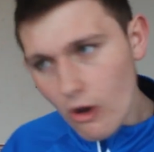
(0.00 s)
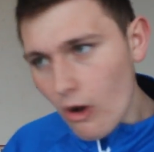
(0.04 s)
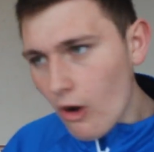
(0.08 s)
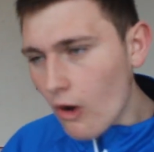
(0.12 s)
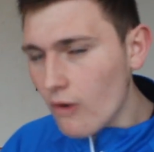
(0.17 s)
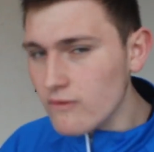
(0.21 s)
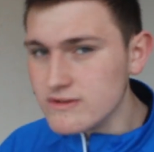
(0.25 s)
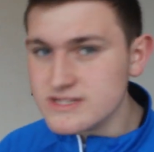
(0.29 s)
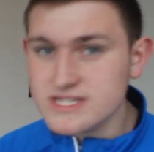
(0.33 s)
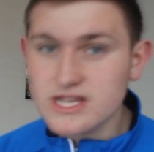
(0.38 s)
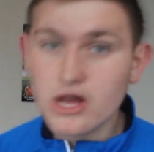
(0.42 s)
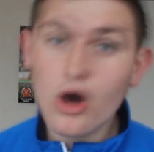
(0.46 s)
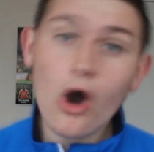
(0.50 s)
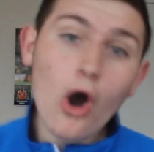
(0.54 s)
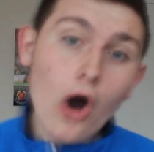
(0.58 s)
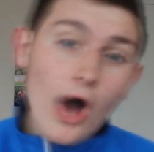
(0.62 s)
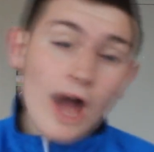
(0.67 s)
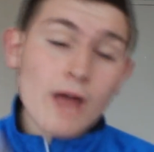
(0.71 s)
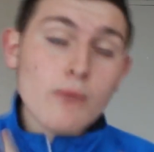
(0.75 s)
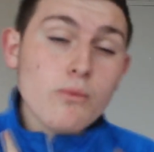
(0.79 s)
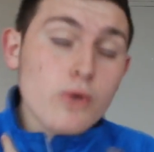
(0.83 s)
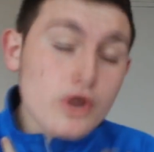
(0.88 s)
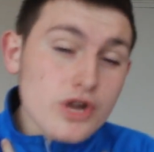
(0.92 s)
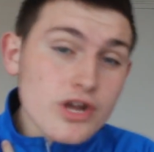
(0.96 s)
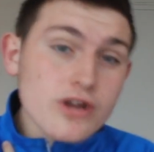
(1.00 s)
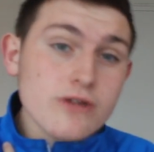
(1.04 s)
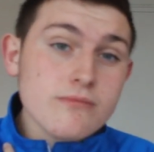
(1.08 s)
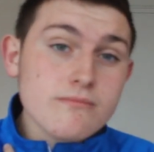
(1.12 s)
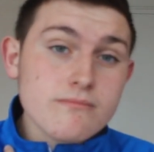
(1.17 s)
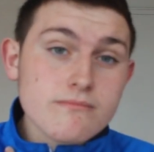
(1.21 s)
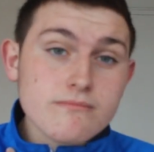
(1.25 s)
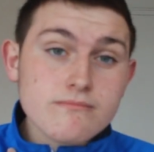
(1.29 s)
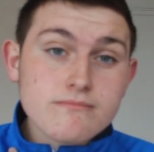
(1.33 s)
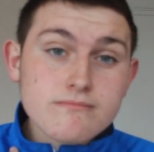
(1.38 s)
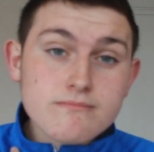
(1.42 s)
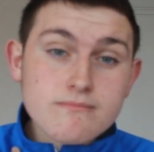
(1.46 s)
Obviously I wouldn't,
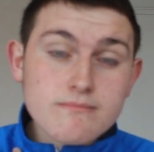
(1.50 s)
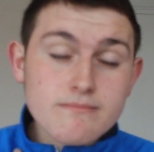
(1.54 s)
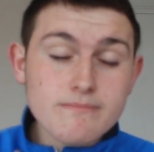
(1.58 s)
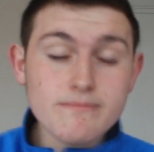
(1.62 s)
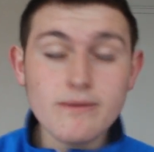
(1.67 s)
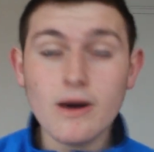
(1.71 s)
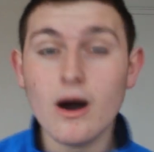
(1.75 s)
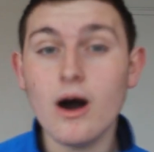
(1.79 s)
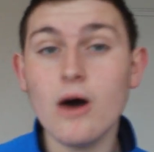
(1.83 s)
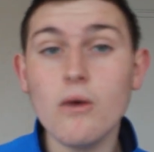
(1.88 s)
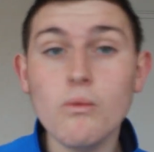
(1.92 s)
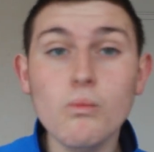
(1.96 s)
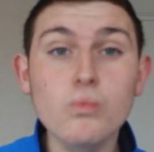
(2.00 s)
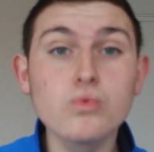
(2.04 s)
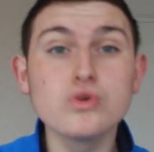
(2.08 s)
but